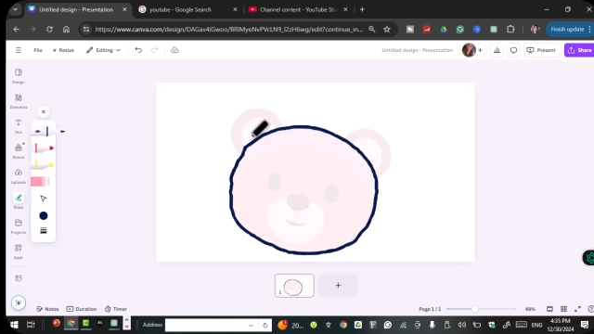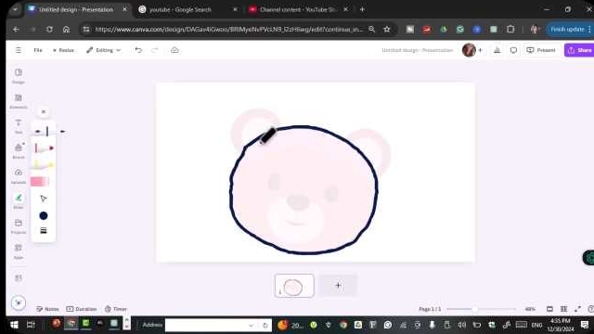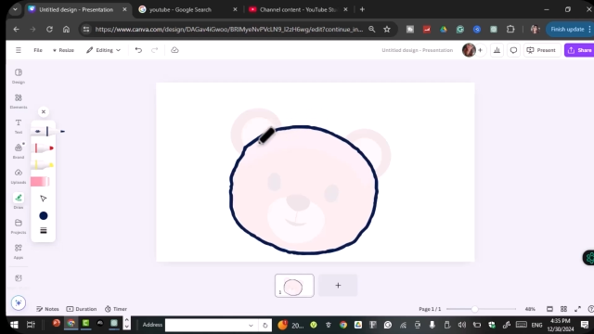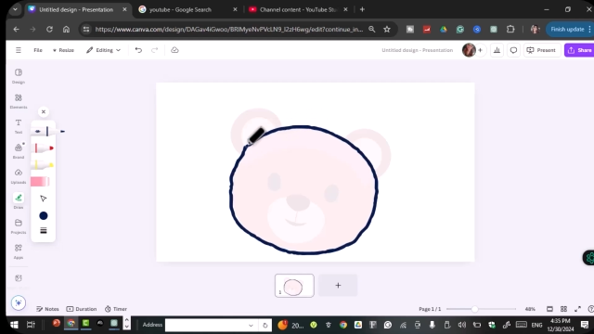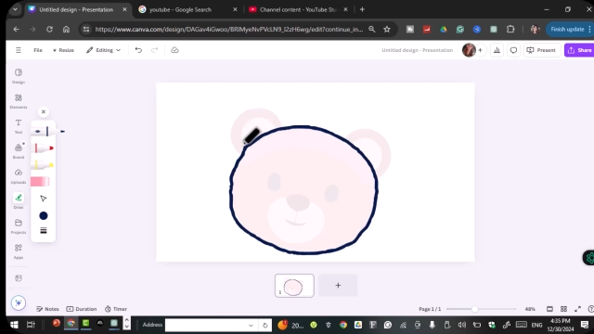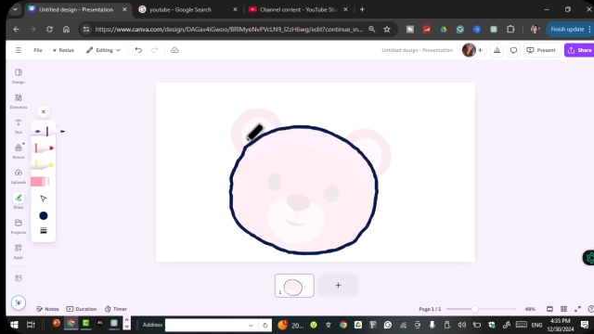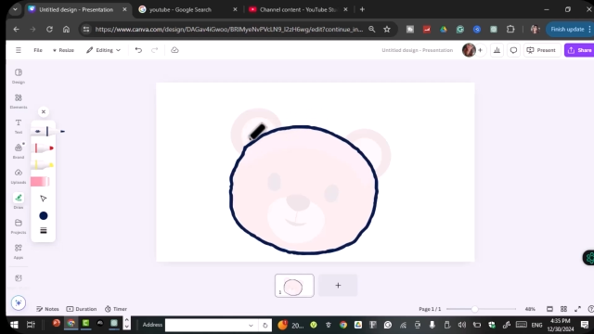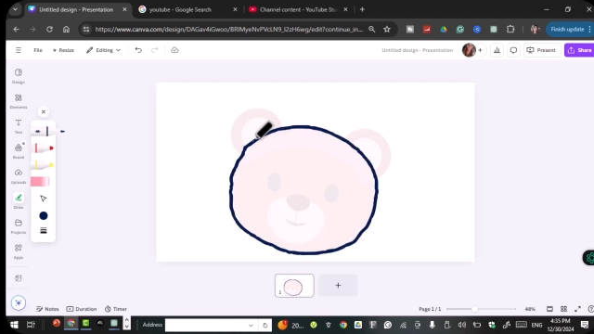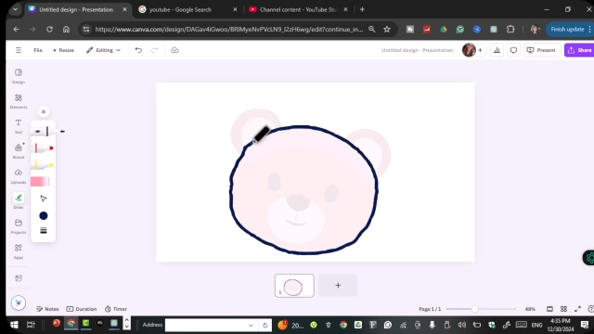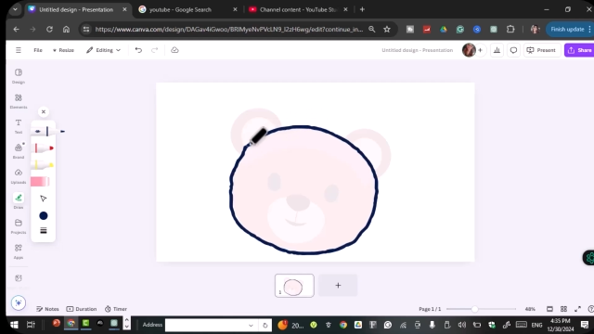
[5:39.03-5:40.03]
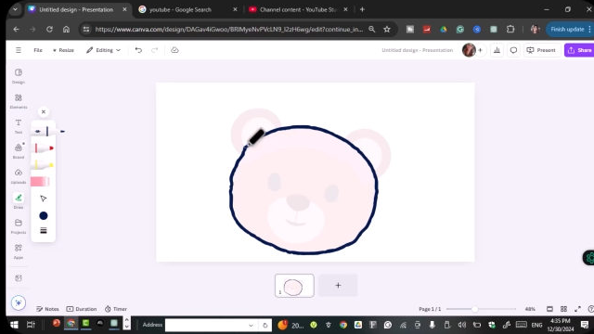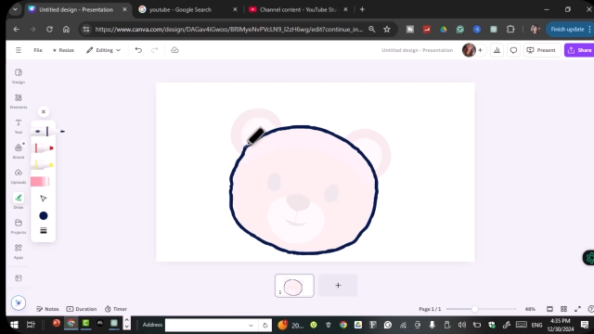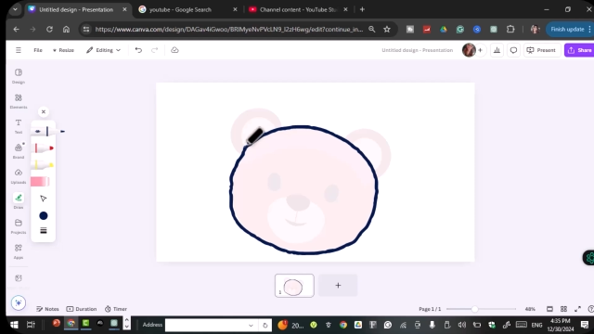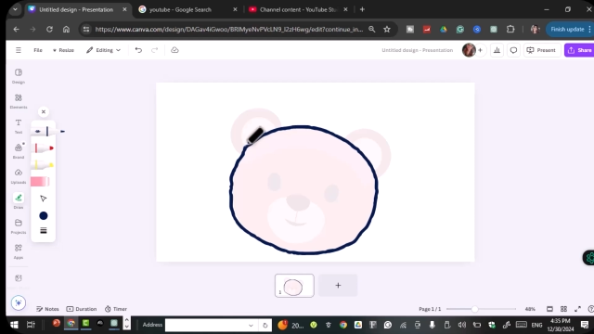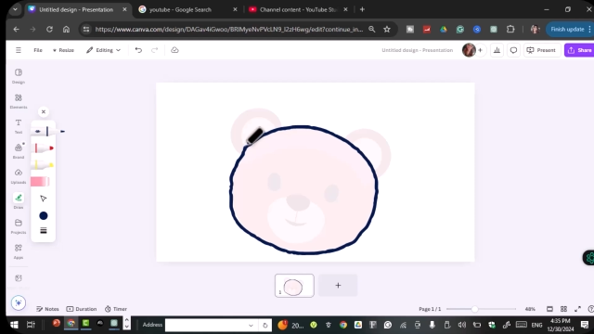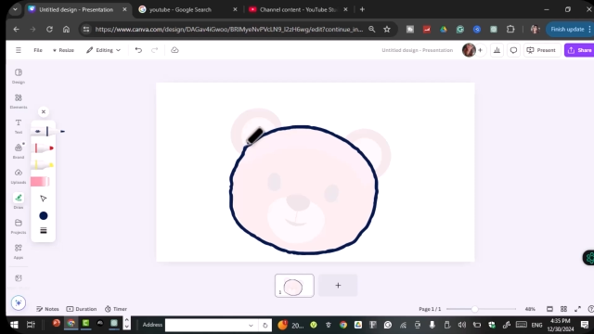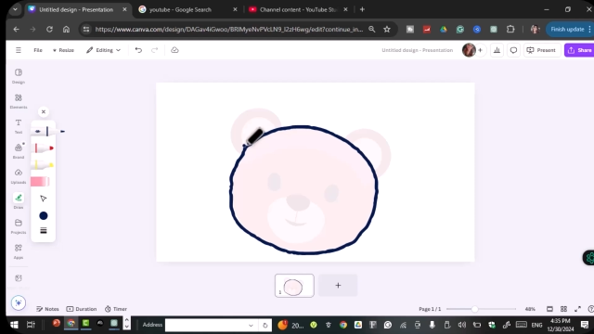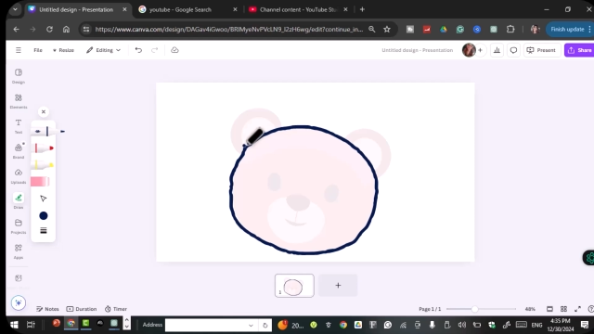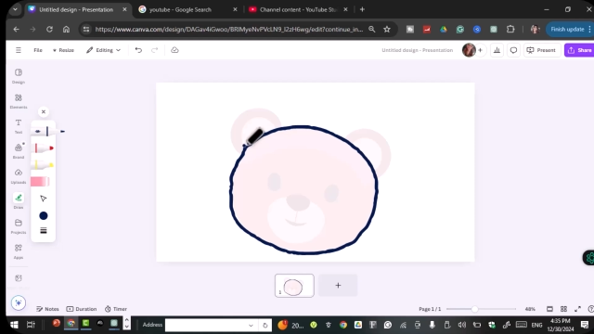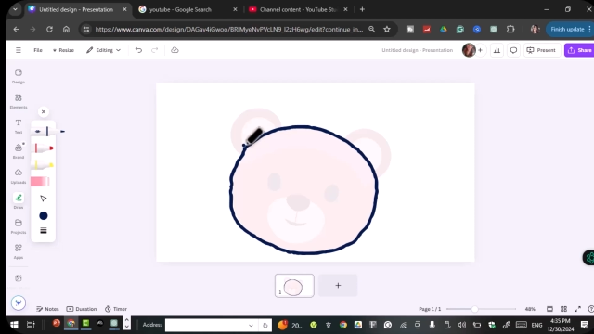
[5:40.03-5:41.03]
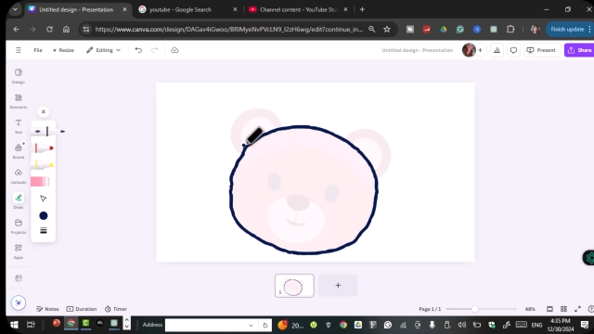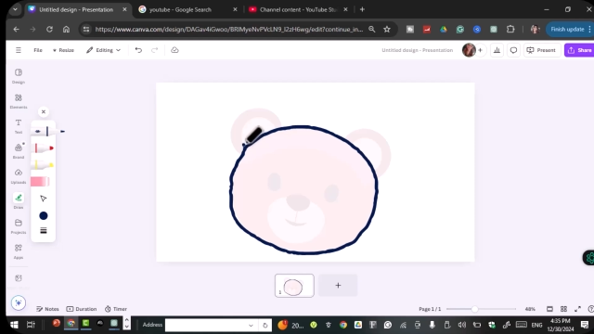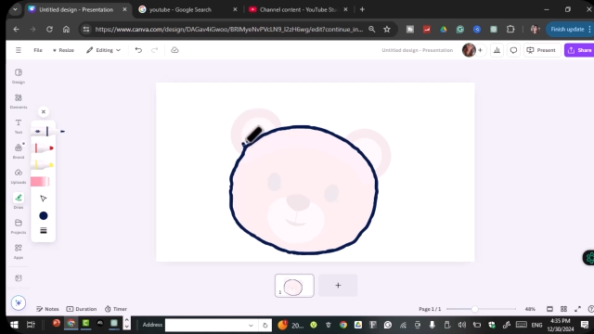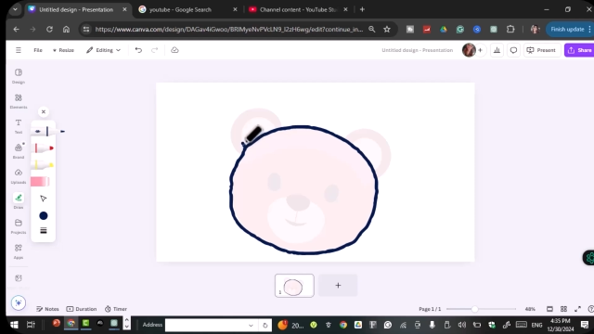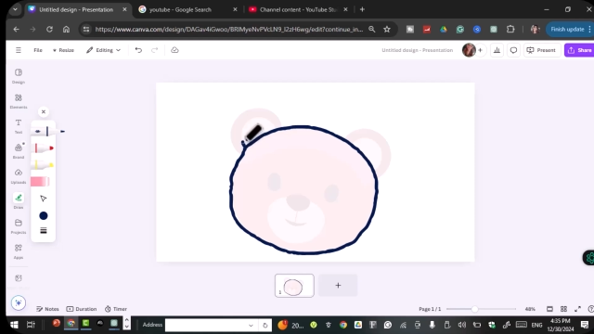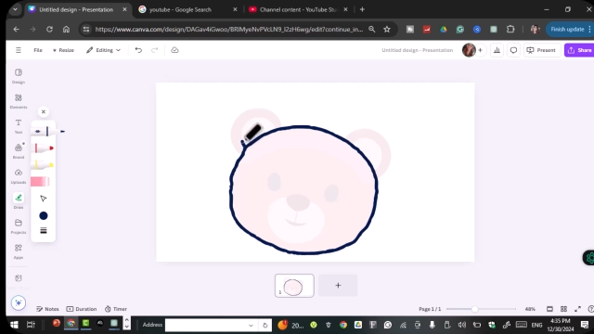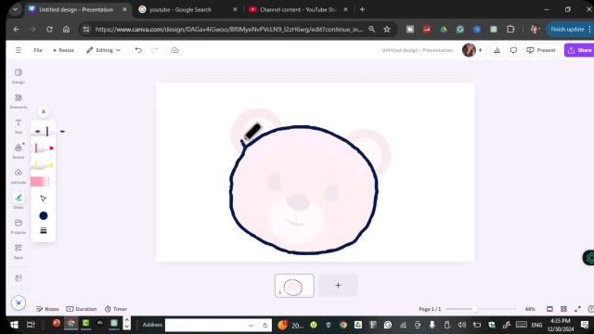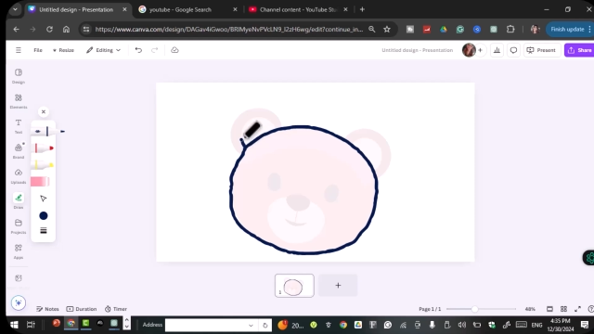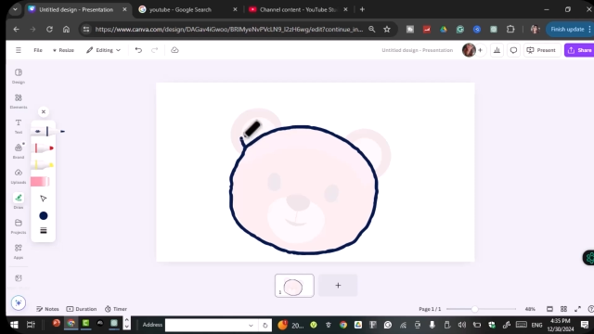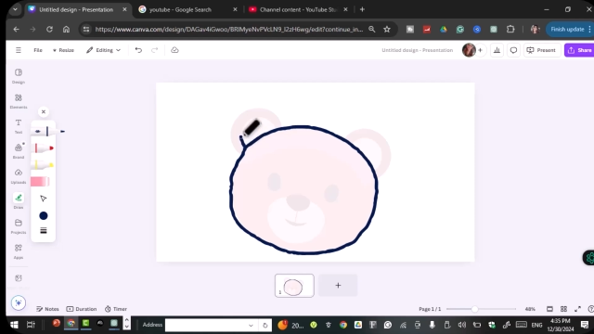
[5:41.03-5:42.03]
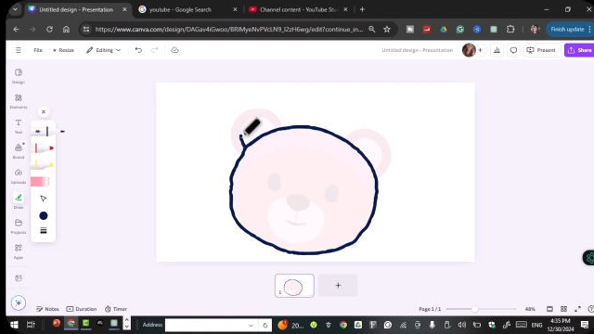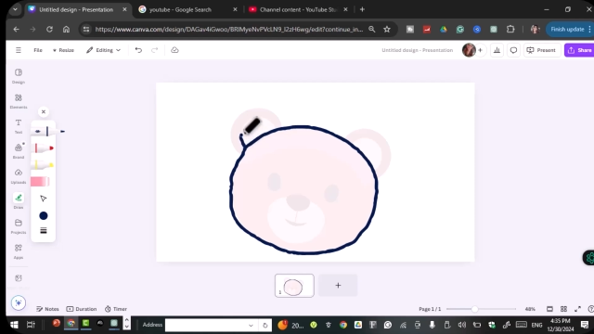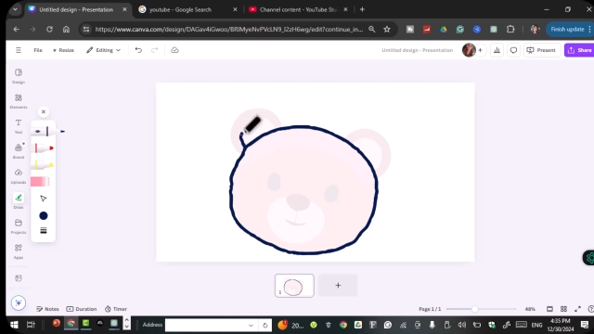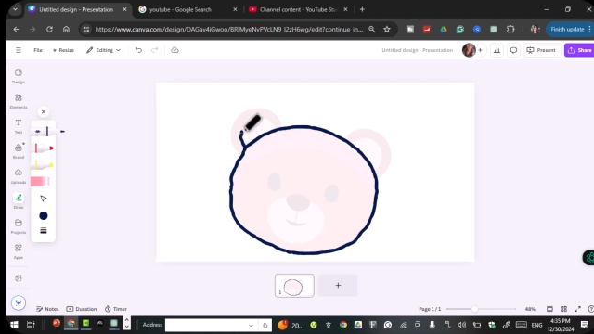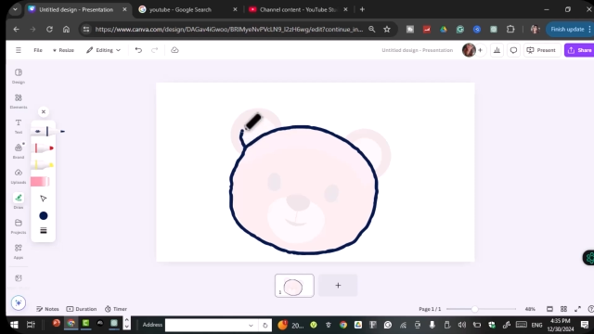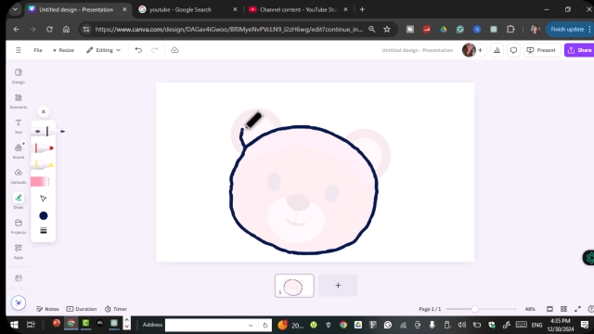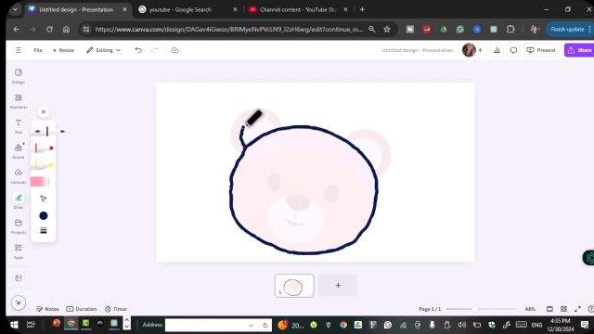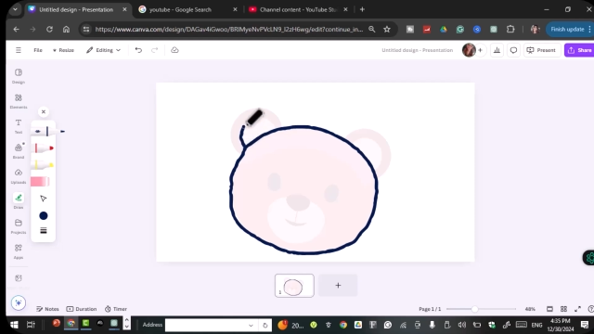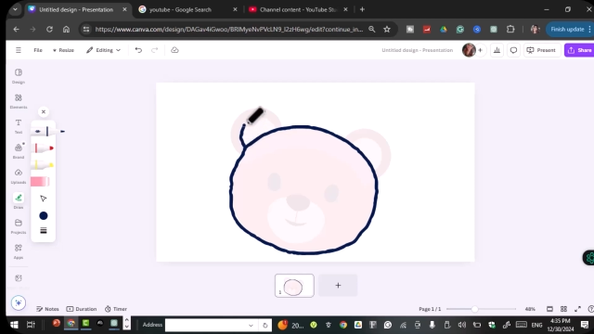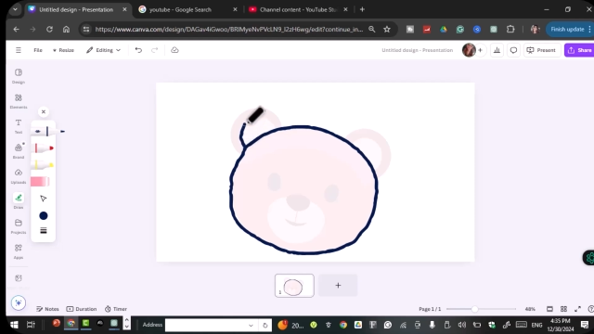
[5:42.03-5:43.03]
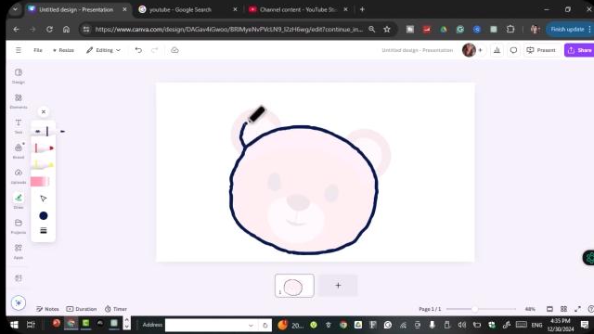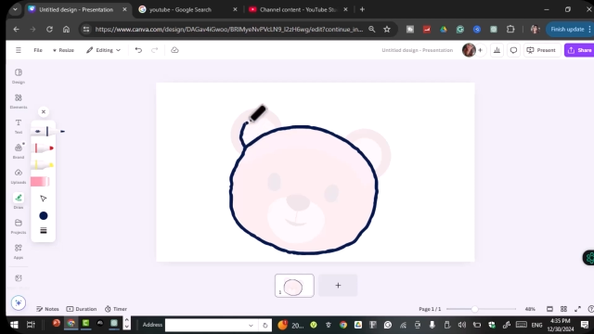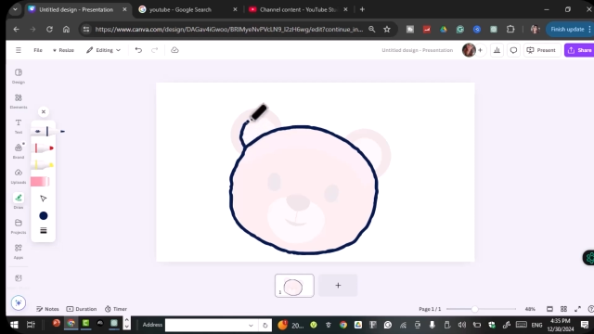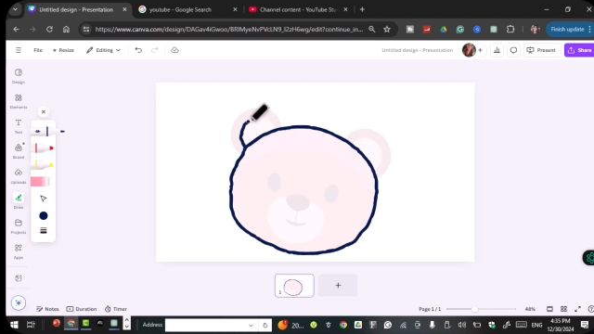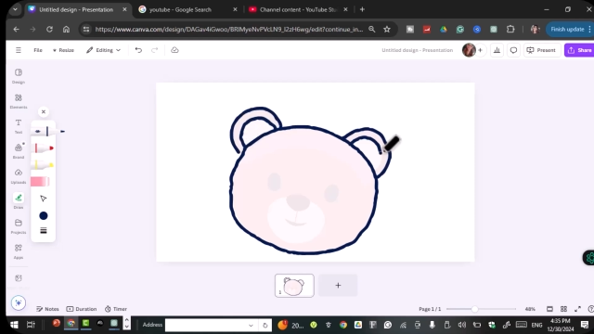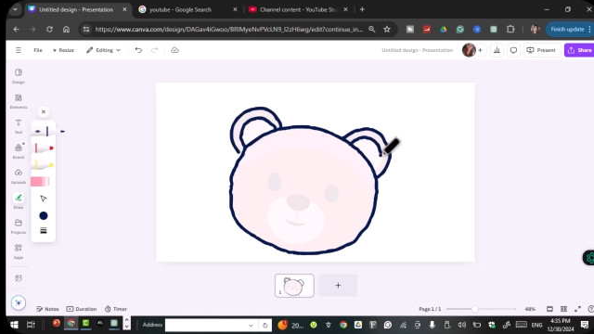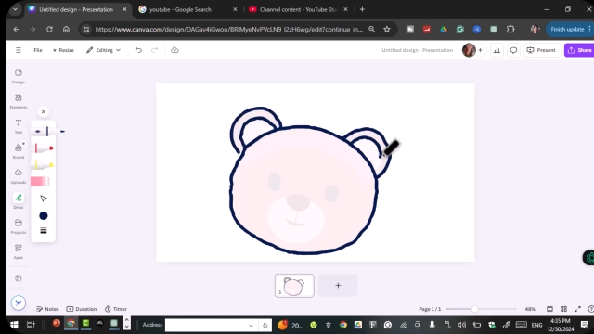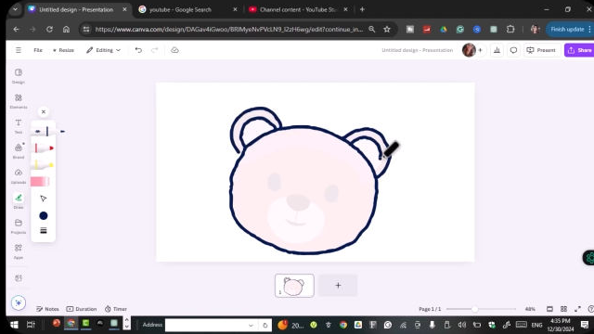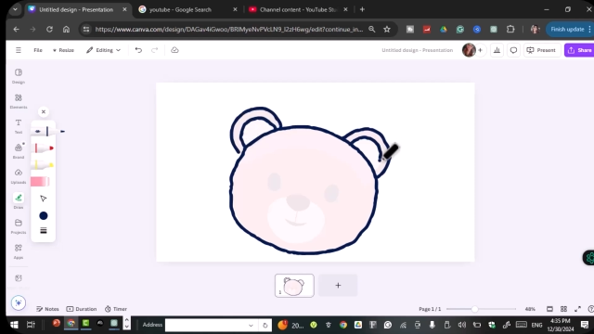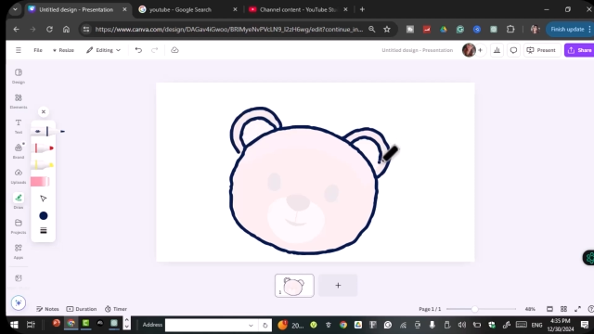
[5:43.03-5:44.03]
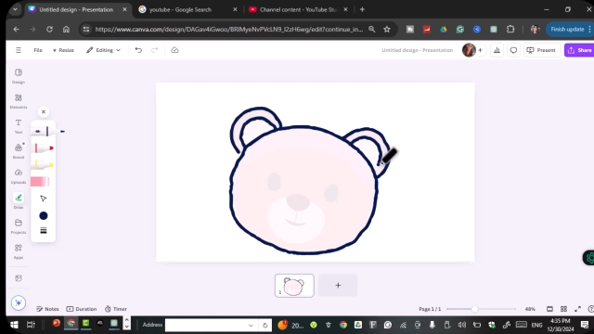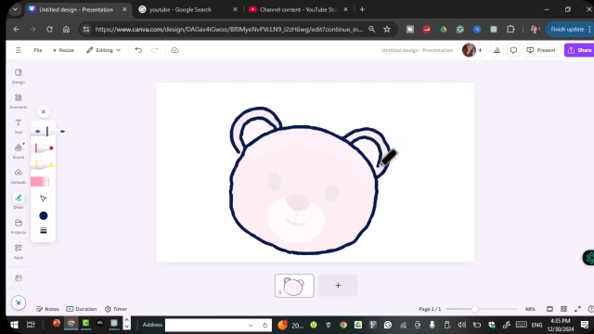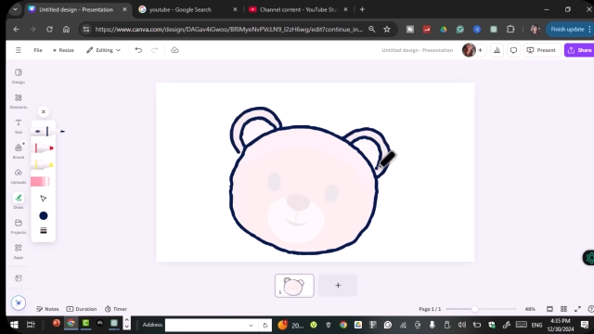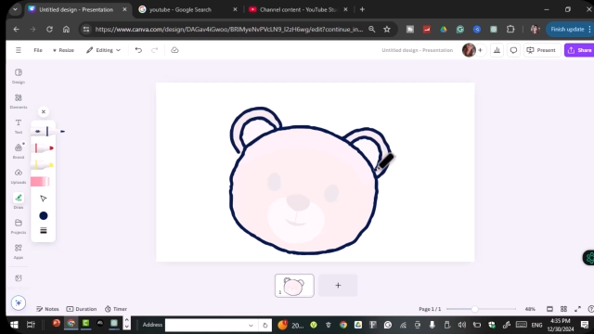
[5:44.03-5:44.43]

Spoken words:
[unreadable: no face in view]